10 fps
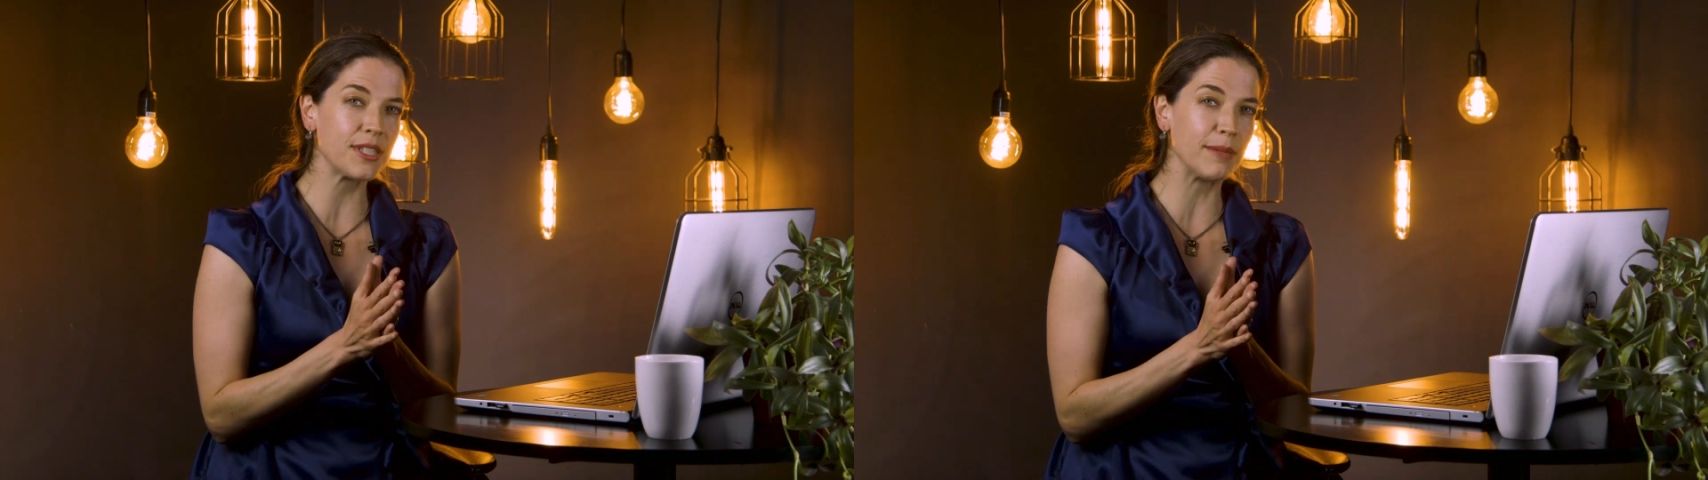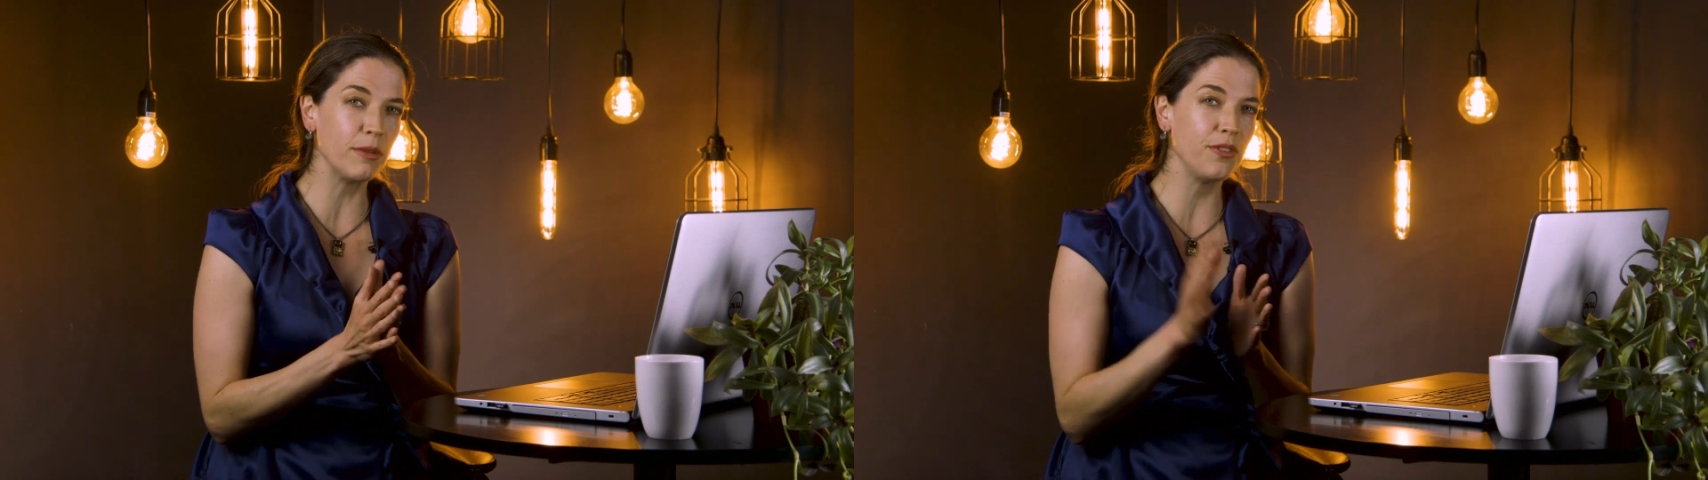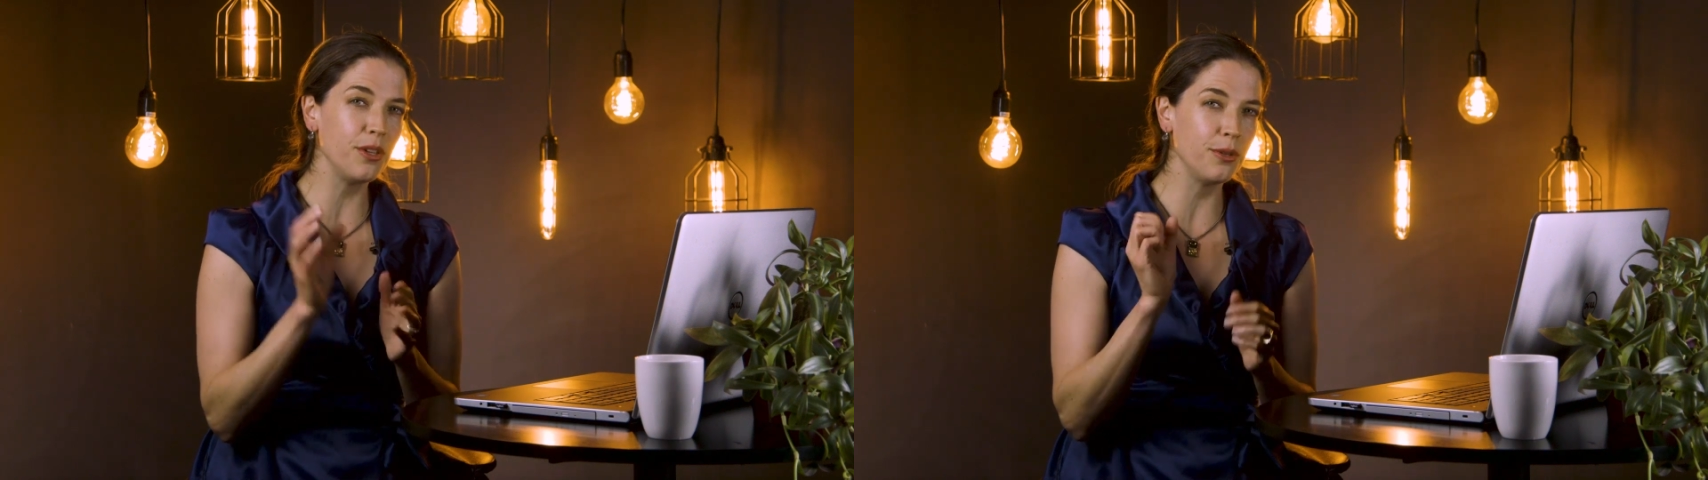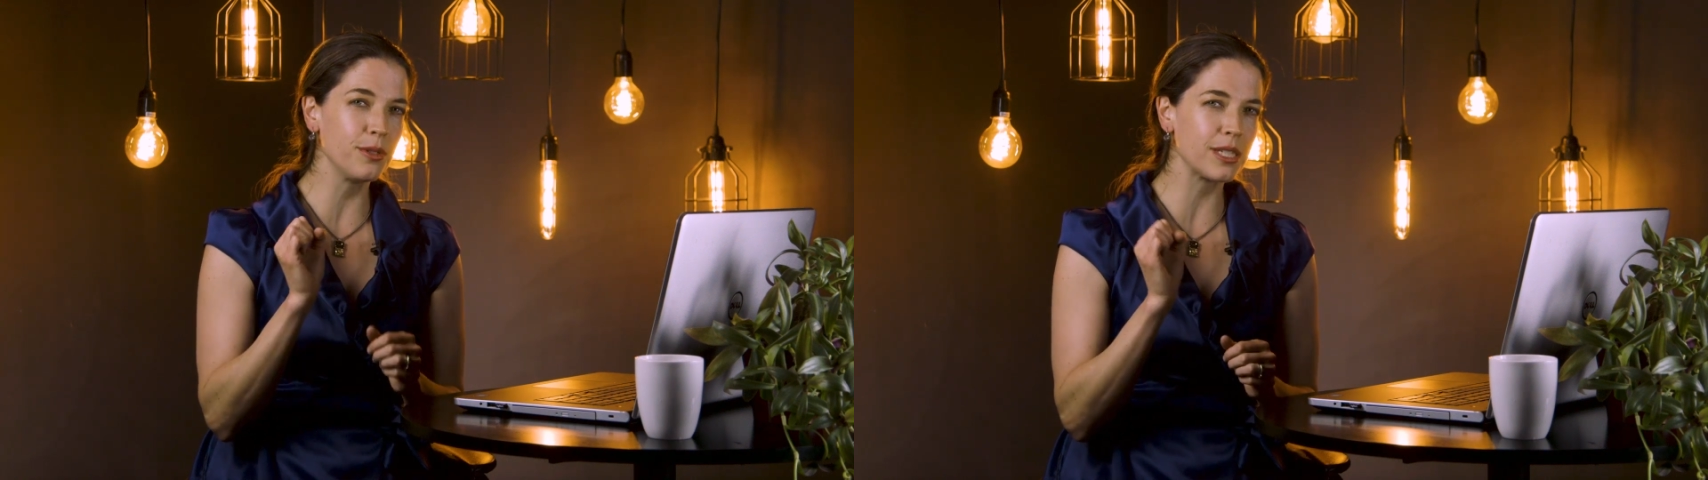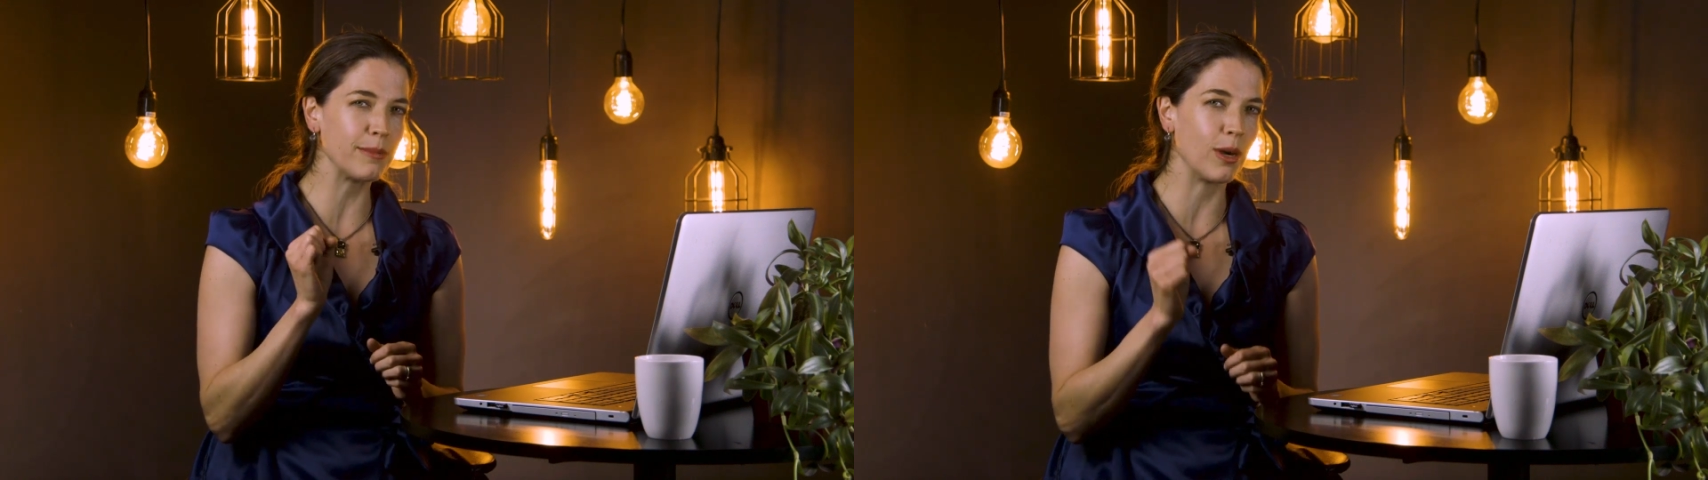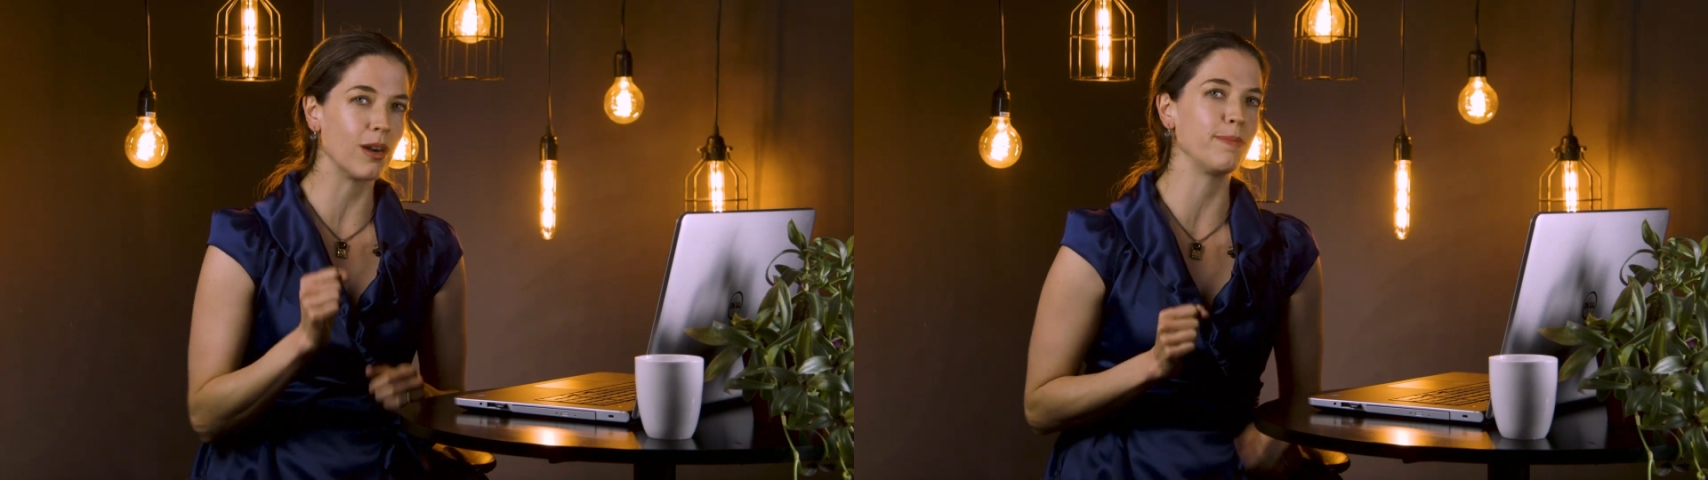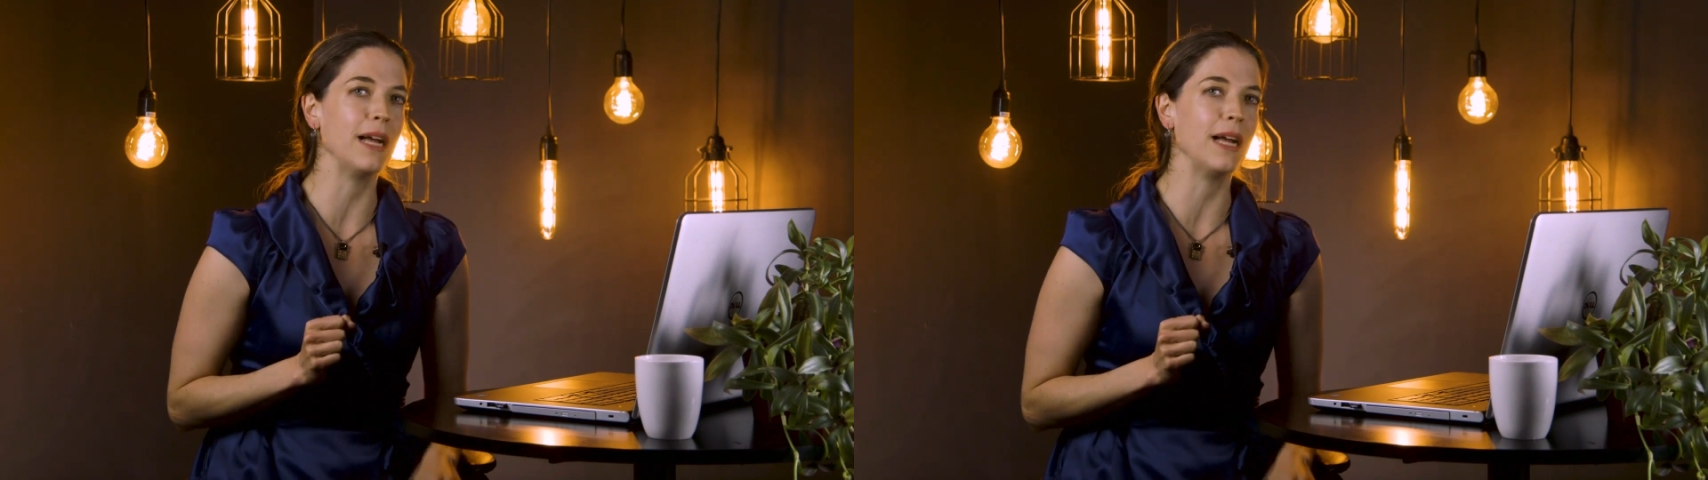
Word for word: some of you some heart